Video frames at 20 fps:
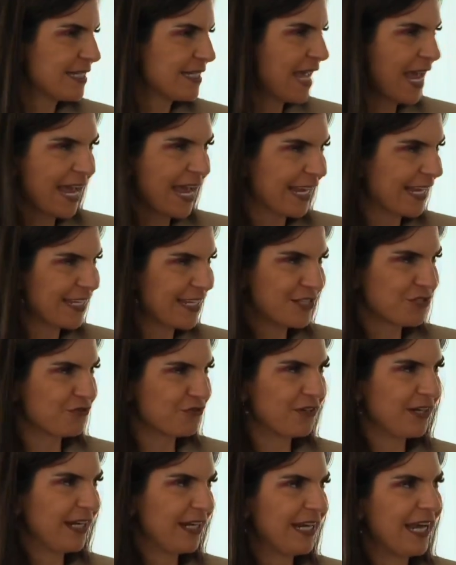tech is
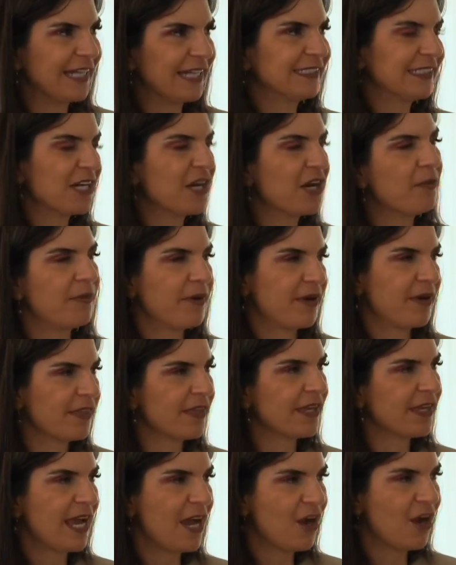really catching up and I
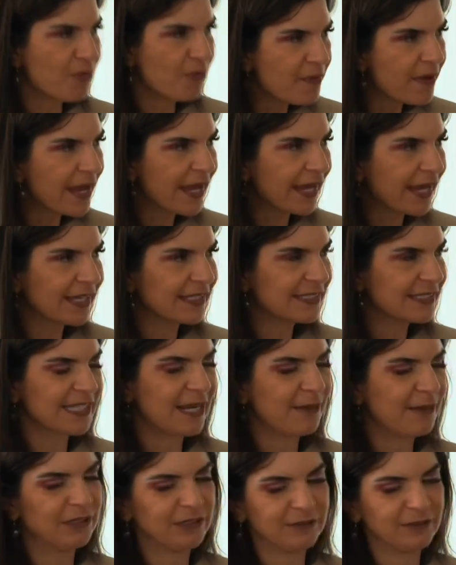think helping
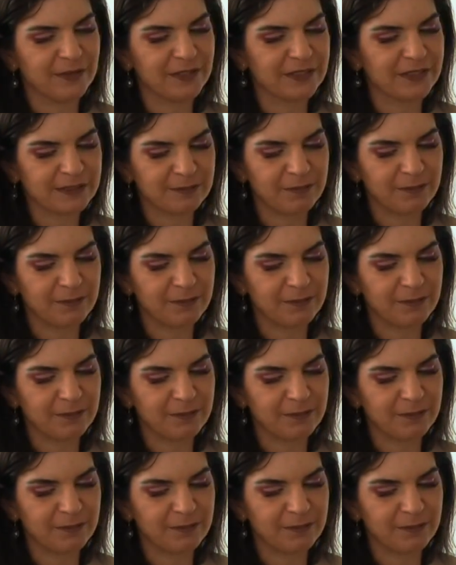establishments.